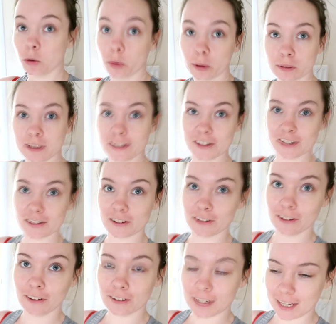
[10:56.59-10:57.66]
Quill has just
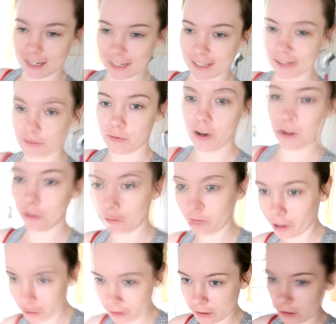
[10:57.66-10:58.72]
gone on his final
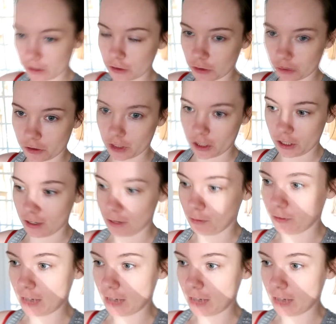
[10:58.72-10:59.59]
runs of the storage unit.